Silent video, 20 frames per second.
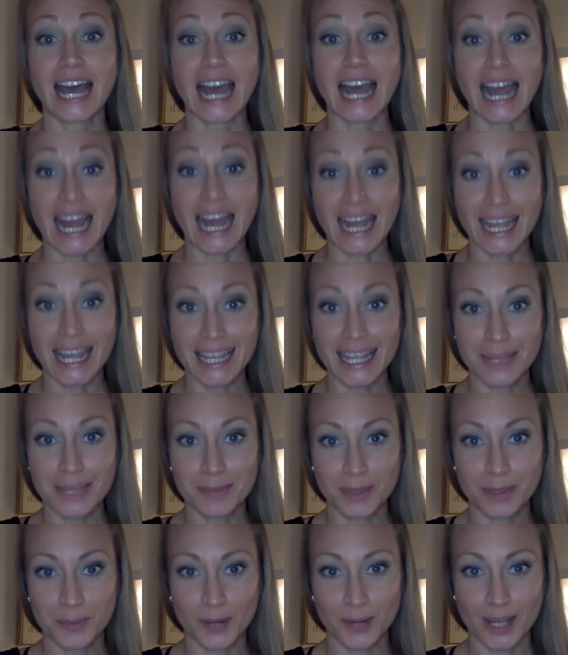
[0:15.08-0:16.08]
I am
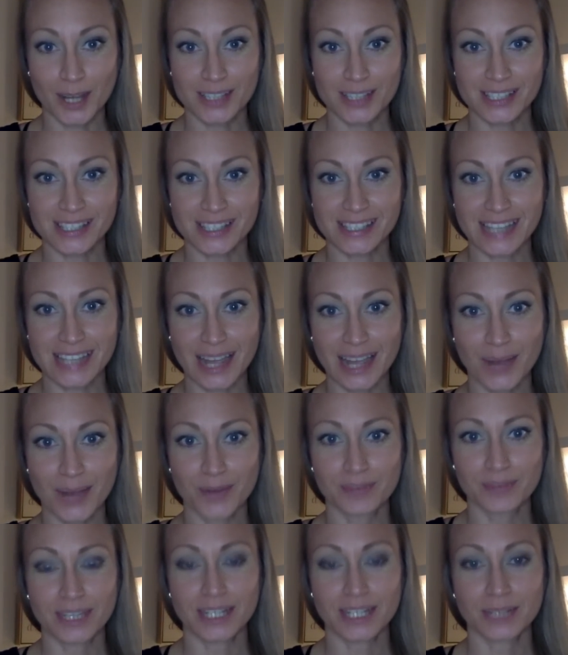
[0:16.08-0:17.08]
in the process now
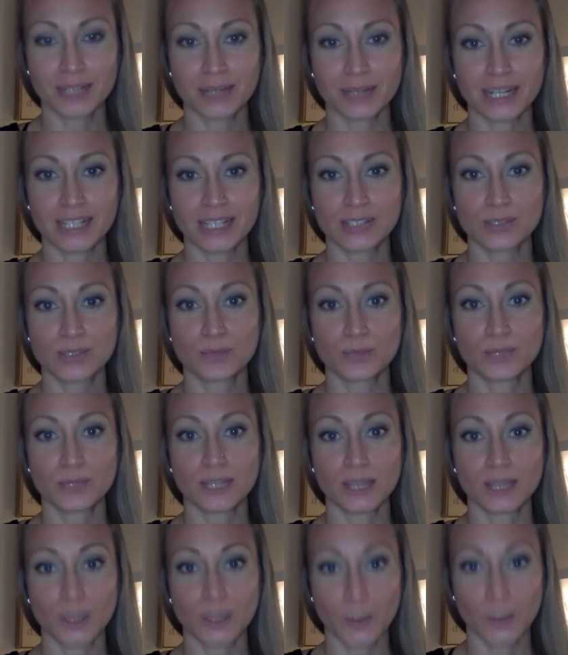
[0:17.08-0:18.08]
of getting ready to
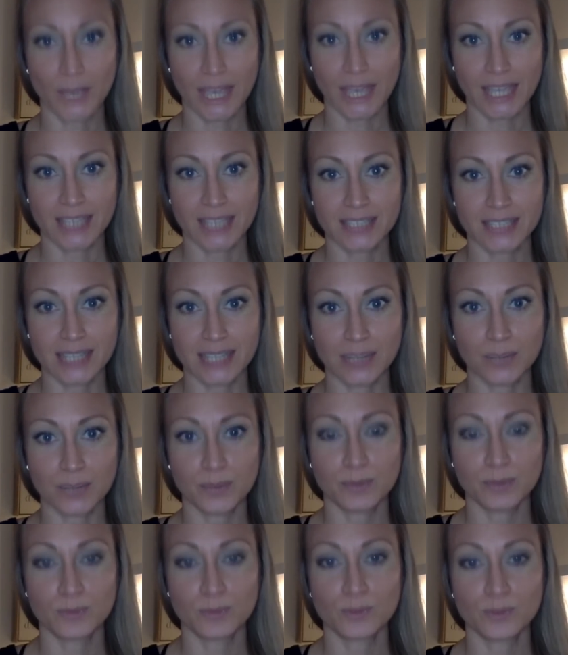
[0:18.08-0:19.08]
relocate. I will
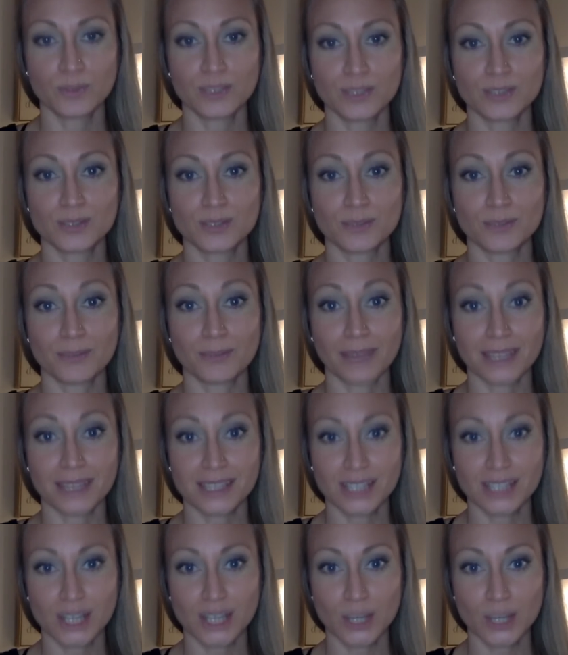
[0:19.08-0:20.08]
be moving to
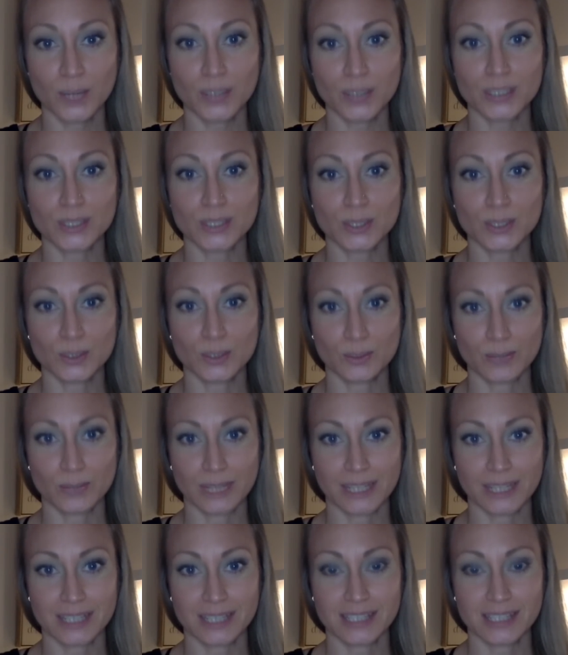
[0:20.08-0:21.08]
Mexico in two
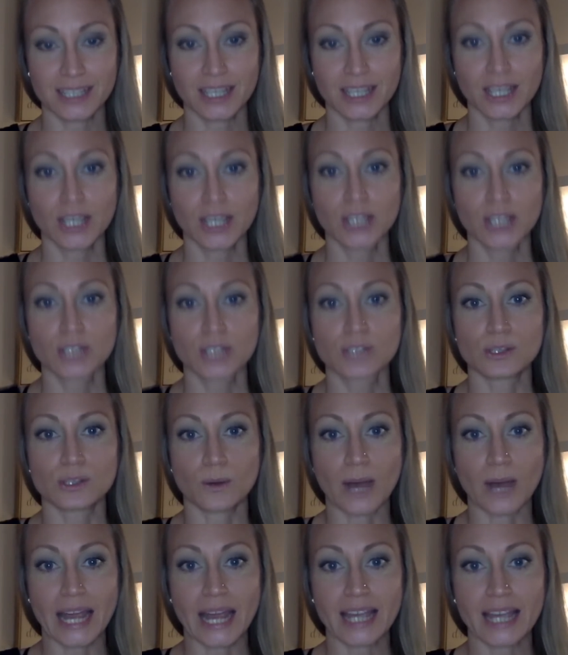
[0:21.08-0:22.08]
weeks.
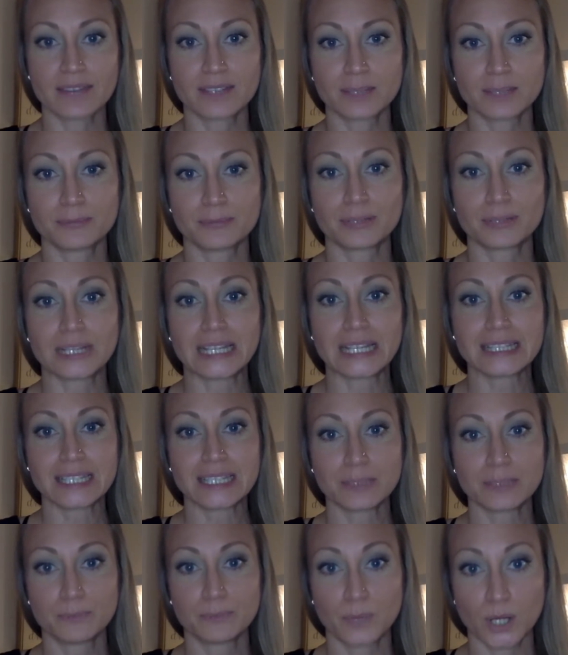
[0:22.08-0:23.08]
So I have
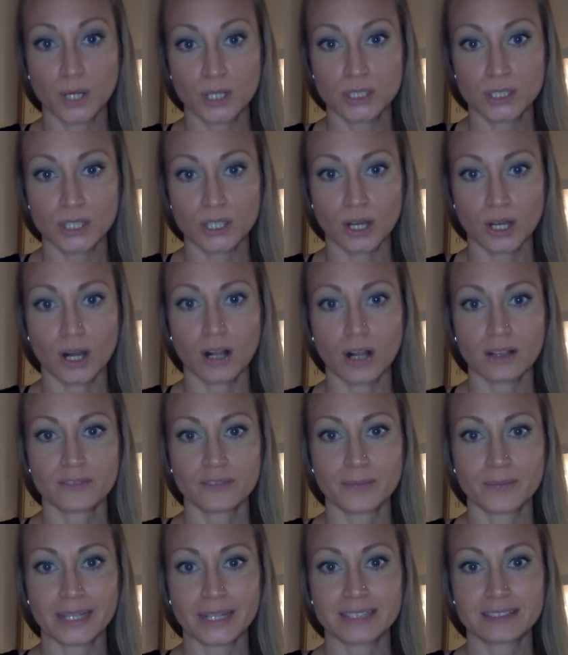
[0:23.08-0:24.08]
completely booked all
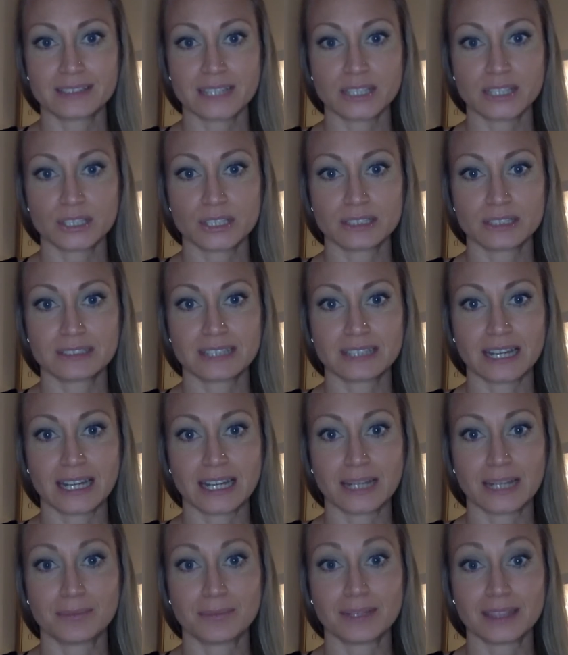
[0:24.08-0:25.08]
of my session
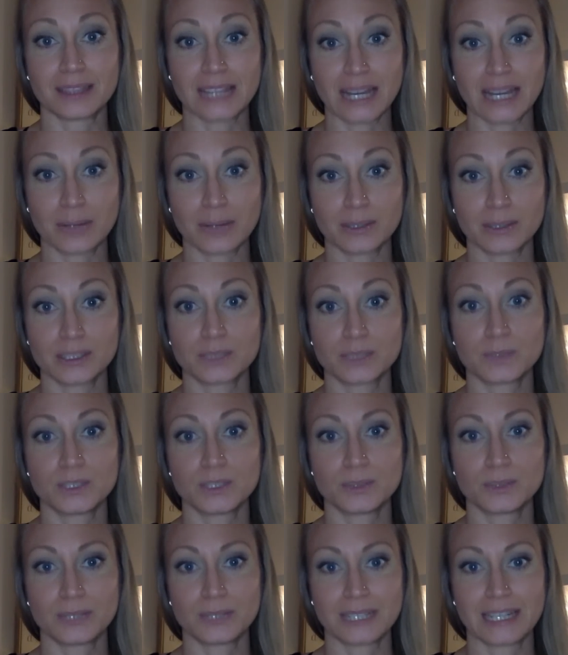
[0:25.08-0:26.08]
time allowance
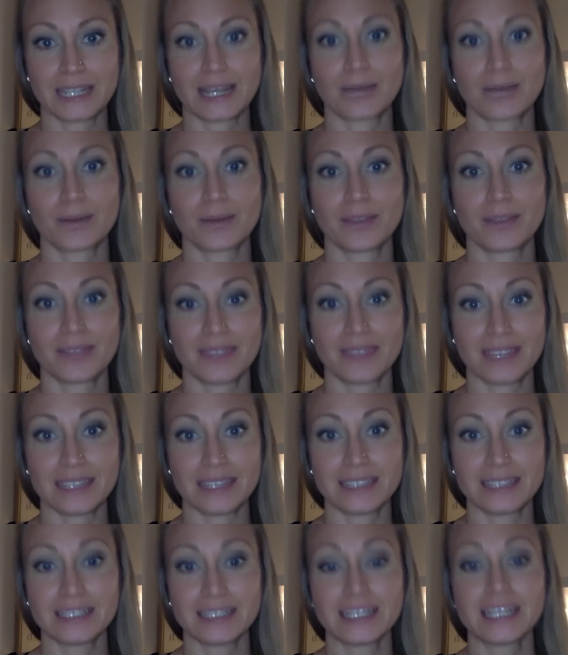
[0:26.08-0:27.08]
between now and
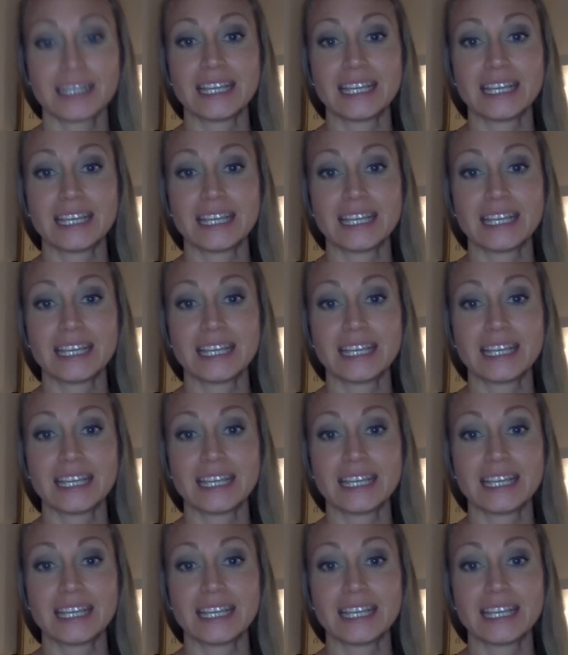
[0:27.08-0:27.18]
then